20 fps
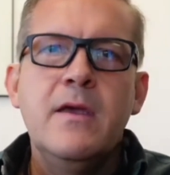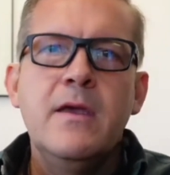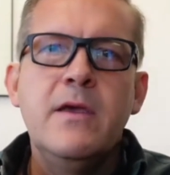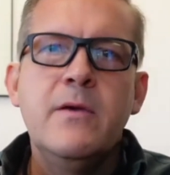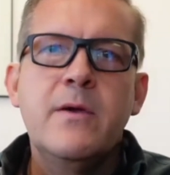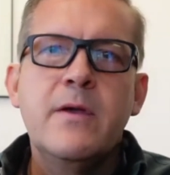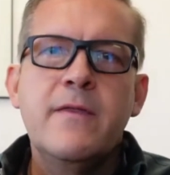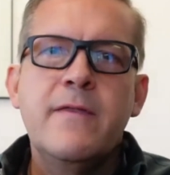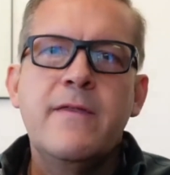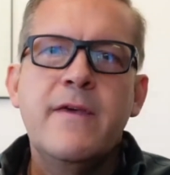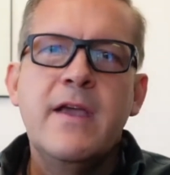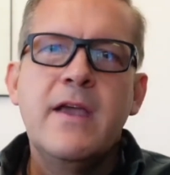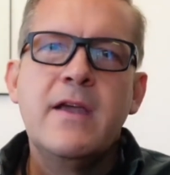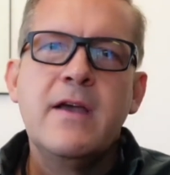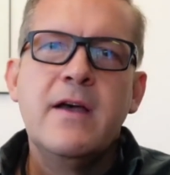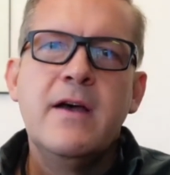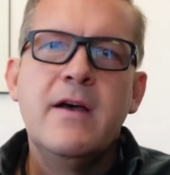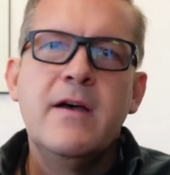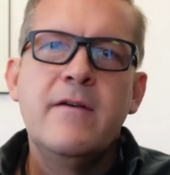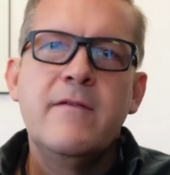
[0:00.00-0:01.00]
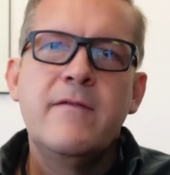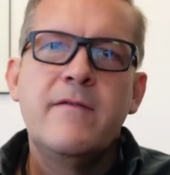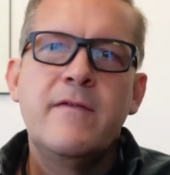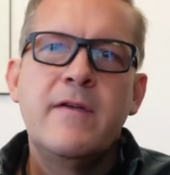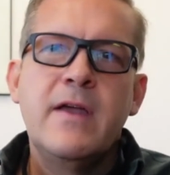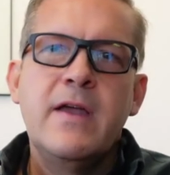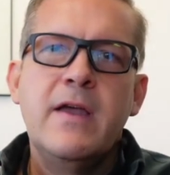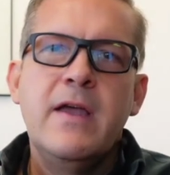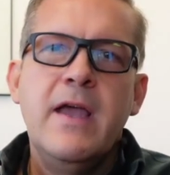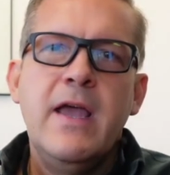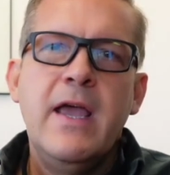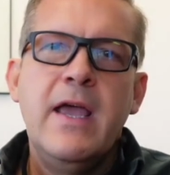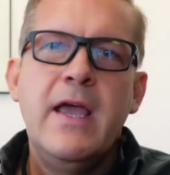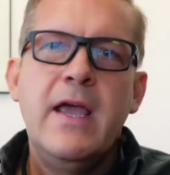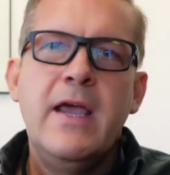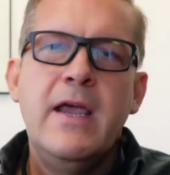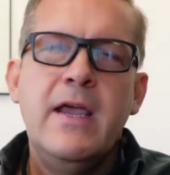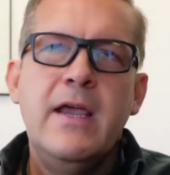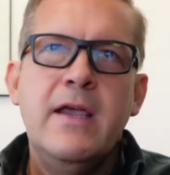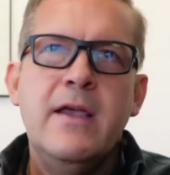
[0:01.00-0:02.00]
You can think of
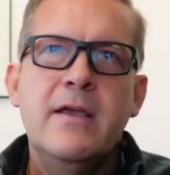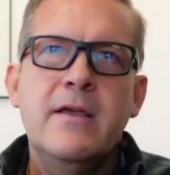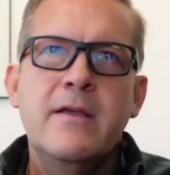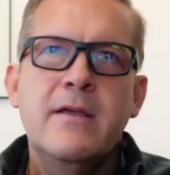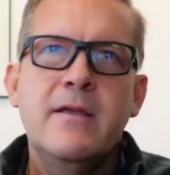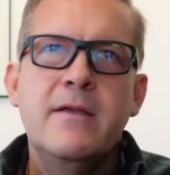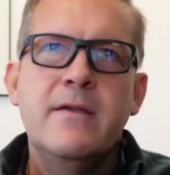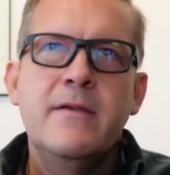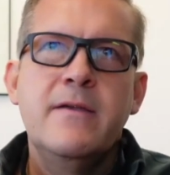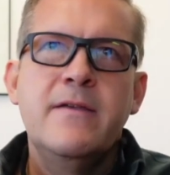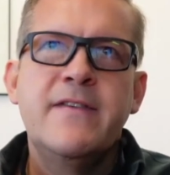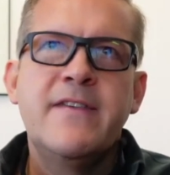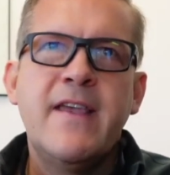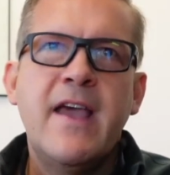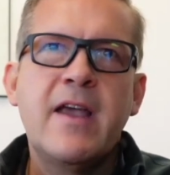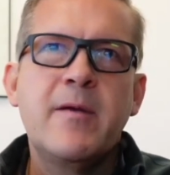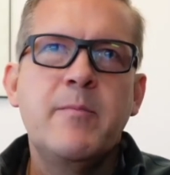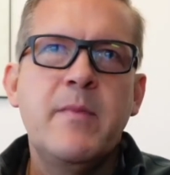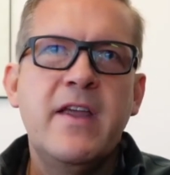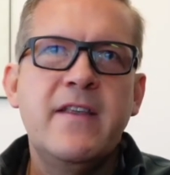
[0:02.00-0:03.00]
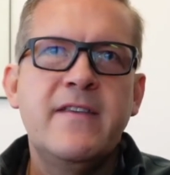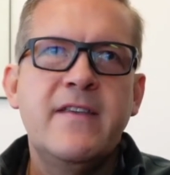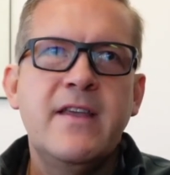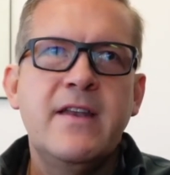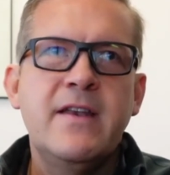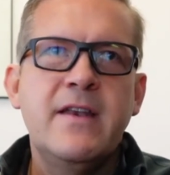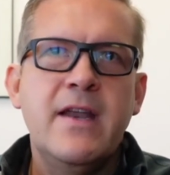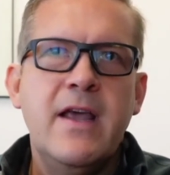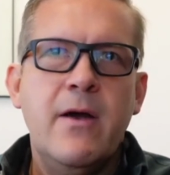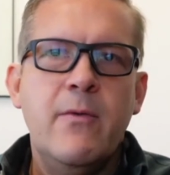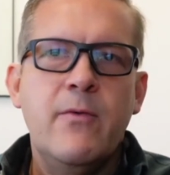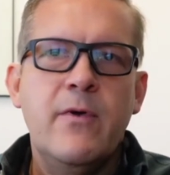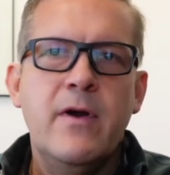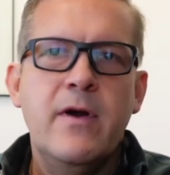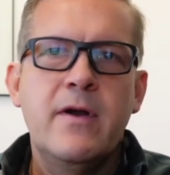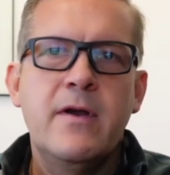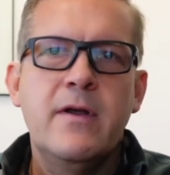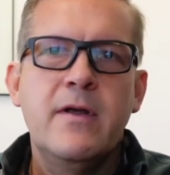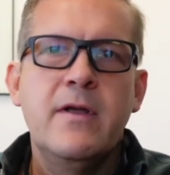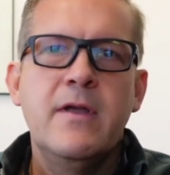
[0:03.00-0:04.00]
a segmented network